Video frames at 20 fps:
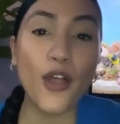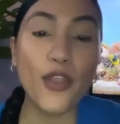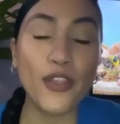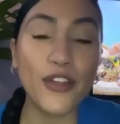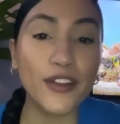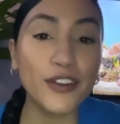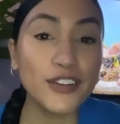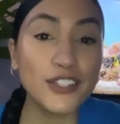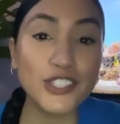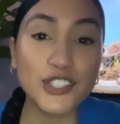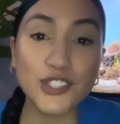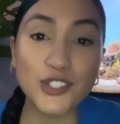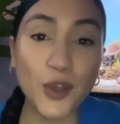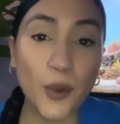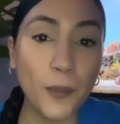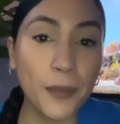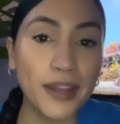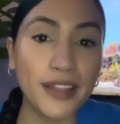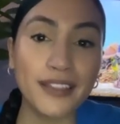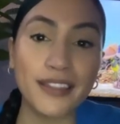There are
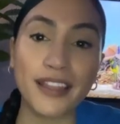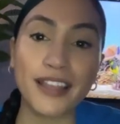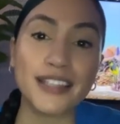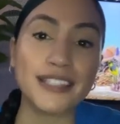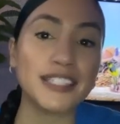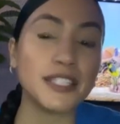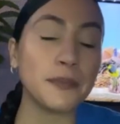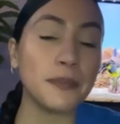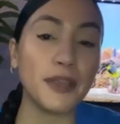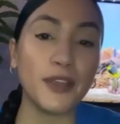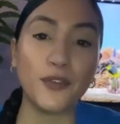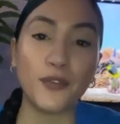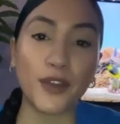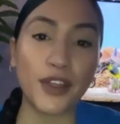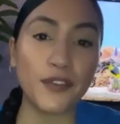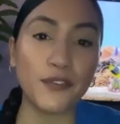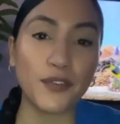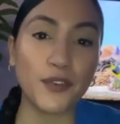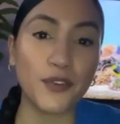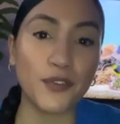so many things to be
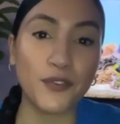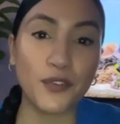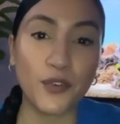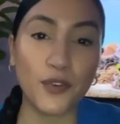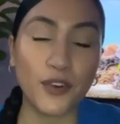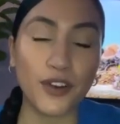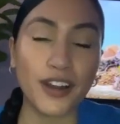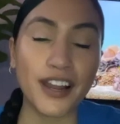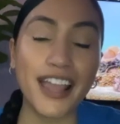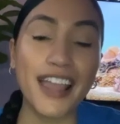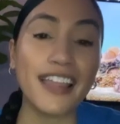grateful for,